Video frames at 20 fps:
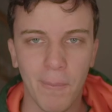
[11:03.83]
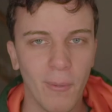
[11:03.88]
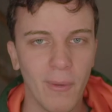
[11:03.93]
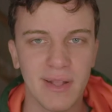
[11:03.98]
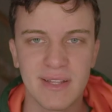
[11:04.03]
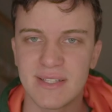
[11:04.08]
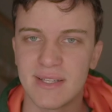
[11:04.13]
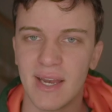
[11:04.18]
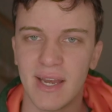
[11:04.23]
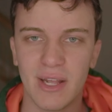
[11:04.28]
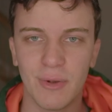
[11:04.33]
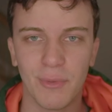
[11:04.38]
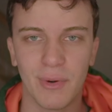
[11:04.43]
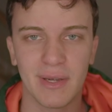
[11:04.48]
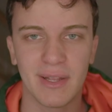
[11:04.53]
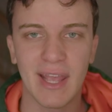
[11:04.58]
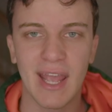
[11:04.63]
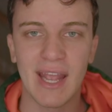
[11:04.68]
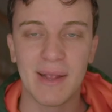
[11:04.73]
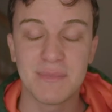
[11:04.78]
points in
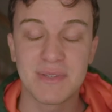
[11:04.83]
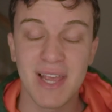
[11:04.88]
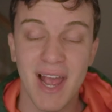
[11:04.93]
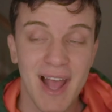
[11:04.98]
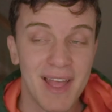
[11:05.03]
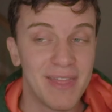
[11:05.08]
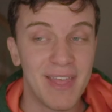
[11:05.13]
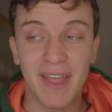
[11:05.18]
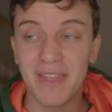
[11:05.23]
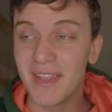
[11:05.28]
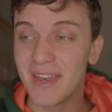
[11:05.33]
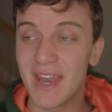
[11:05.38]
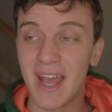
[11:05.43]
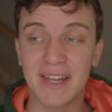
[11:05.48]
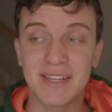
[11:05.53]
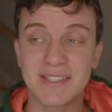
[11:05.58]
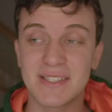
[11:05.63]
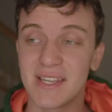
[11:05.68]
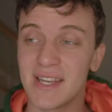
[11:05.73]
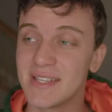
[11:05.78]
81 games. Then the
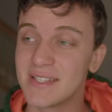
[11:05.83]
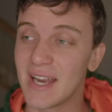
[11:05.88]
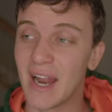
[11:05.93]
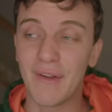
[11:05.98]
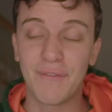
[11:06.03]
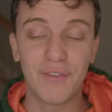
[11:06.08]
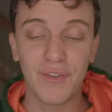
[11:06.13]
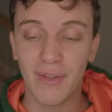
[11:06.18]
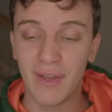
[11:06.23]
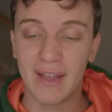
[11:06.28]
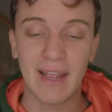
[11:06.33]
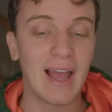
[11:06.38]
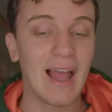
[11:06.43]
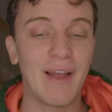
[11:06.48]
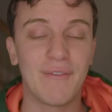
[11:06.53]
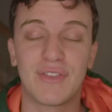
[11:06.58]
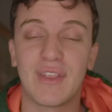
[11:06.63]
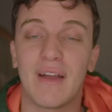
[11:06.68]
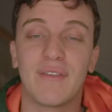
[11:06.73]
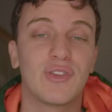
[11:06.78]
next season, I feel like
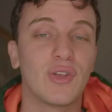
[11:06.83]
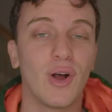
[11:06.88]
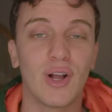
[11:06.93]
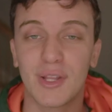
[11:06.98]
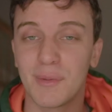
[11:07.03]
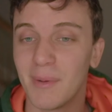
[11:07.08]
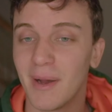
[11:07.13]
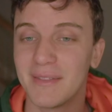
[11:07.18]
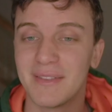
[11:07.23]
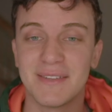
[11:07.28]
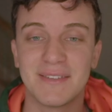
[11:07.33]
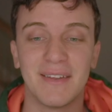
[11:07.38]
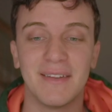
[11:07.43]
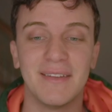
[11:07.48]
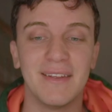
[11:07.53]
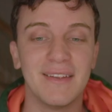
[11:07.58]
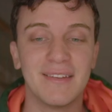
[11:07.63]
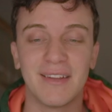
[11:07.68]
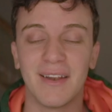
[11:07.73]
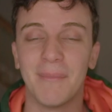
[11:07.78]
I've, I've talked about this a
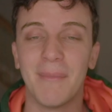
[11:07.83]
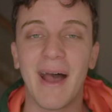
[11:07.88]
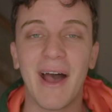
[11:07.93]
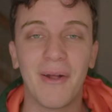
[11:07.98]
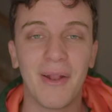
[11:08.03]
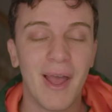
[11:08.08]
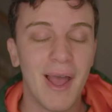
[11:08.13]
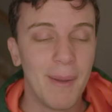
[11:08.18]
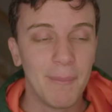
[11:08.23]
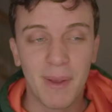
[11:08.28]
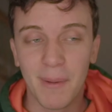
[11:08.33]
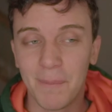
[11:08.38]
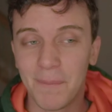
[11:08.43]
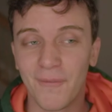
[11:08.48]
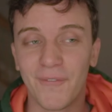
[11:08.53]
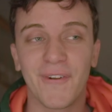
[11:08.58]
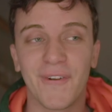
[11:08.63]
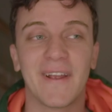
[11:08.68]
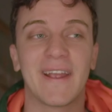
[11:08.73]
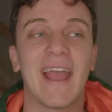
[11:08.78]
decent amount.
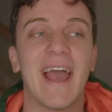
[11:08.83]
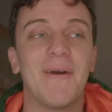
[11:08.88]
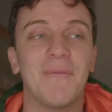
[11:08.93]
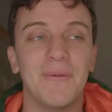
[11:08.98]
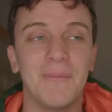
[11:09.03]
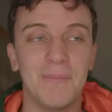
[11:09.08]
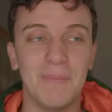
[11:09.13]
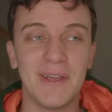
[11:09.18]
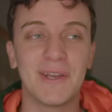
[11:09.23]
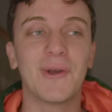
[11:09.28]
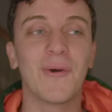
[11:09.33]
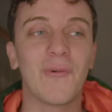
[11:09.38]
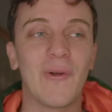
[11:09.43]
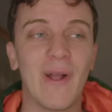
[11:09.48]
People forget when Mikko